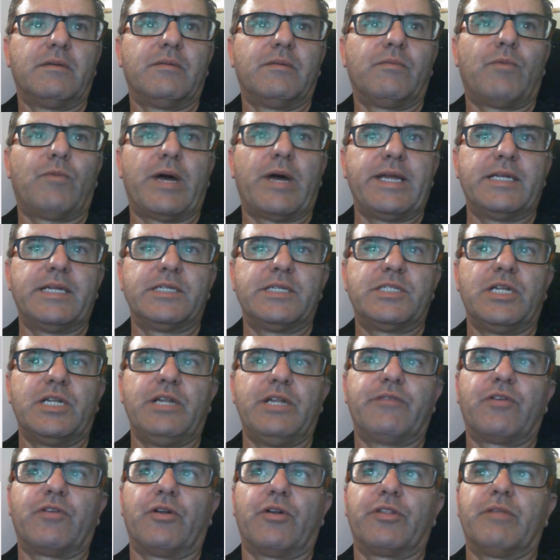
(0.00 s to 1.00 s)
Wait until
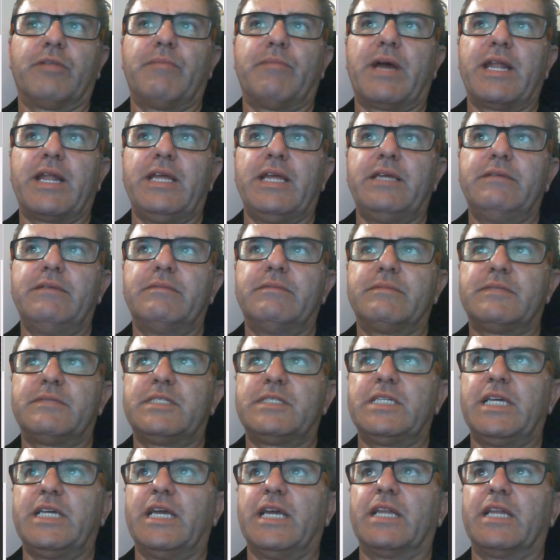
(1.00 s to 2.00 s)
you've got the money
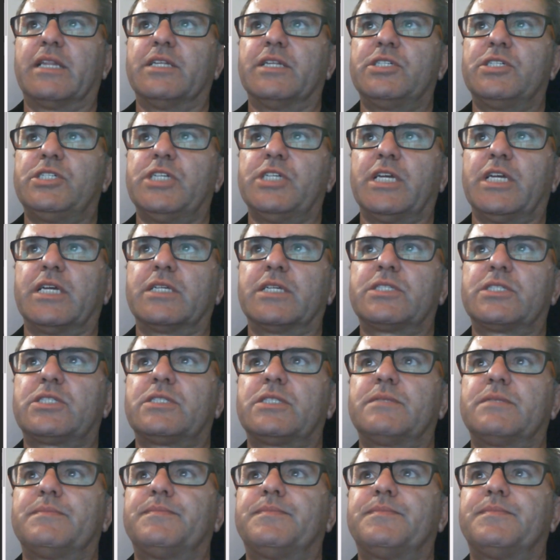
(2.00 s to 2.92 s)
to get this Jinx.